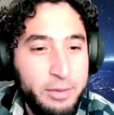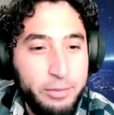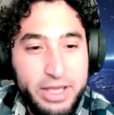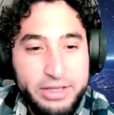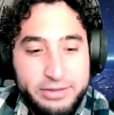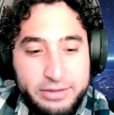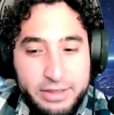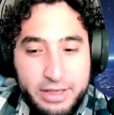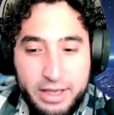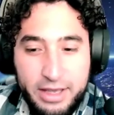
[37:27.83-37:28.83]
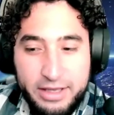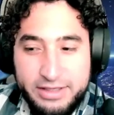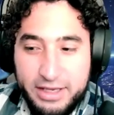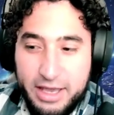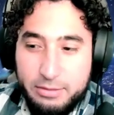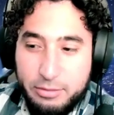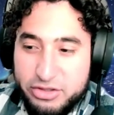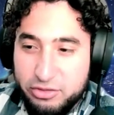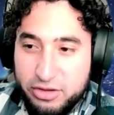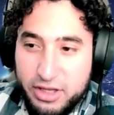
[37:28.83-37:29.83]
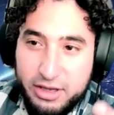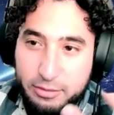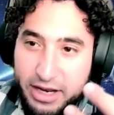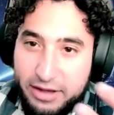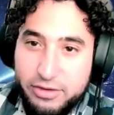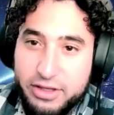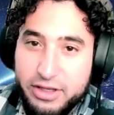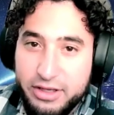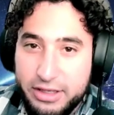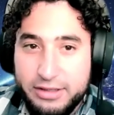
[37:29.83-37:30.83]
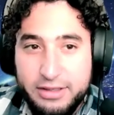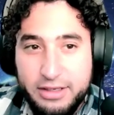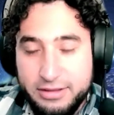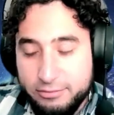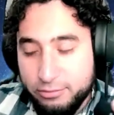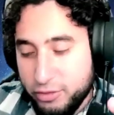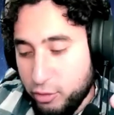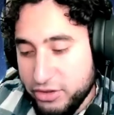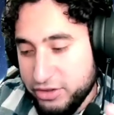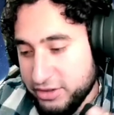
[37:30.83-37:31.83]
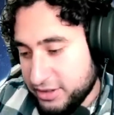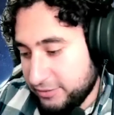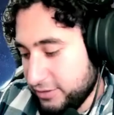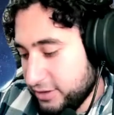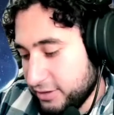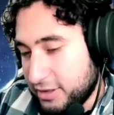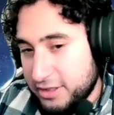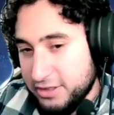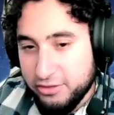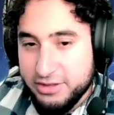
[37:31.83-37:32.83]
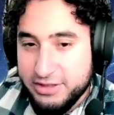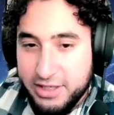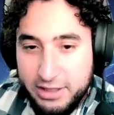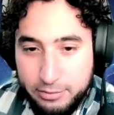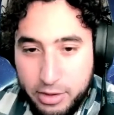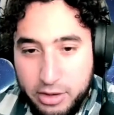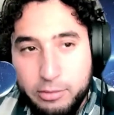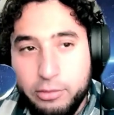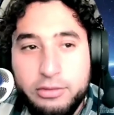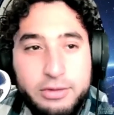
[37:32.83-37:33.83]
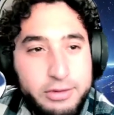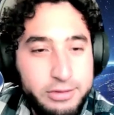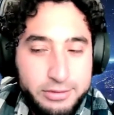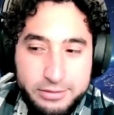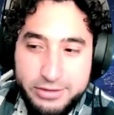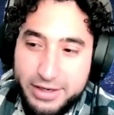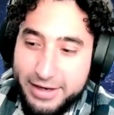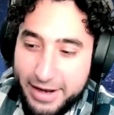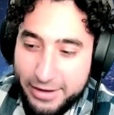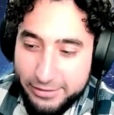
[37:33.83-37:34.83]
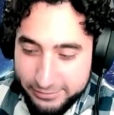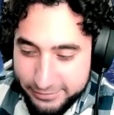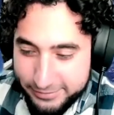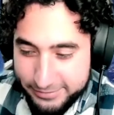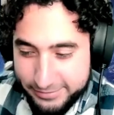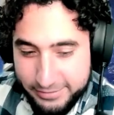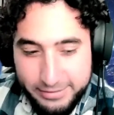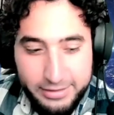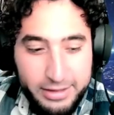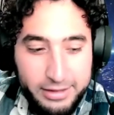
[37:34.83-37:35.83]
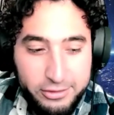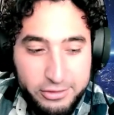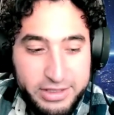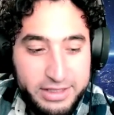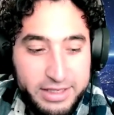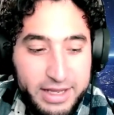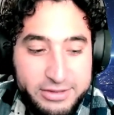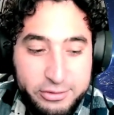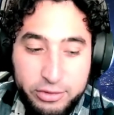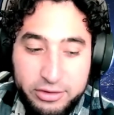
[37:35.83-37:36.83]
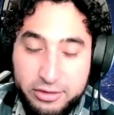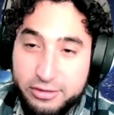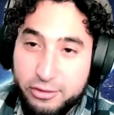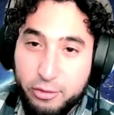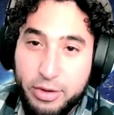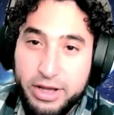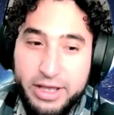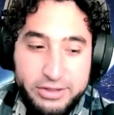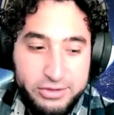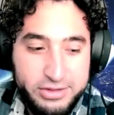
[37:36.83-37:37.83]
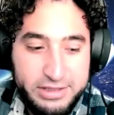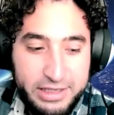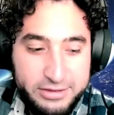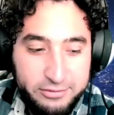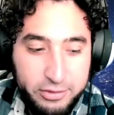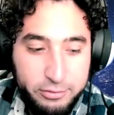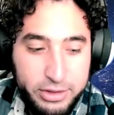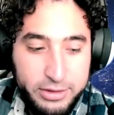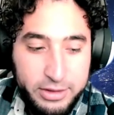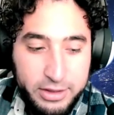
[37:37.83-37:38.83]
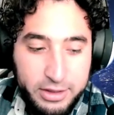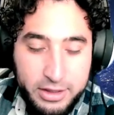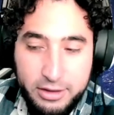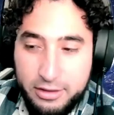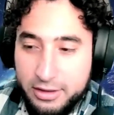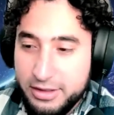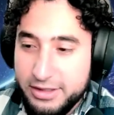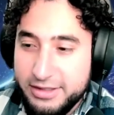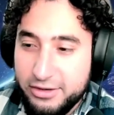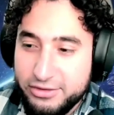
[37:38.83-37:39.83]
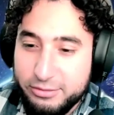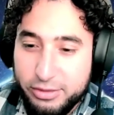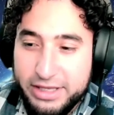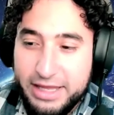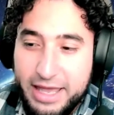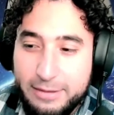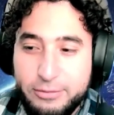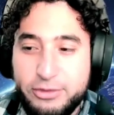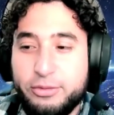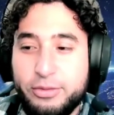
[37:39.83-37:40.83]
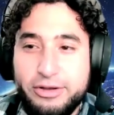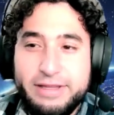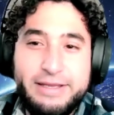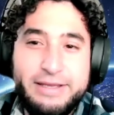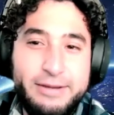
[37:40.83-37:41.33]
But yeah, it's like a game that makes you think about everything and questions everything. It's called Stanley Parable. Check it out. It looks like the guy. So one of the cool podcasters is Lex Friedman. He also played the game too, apparently.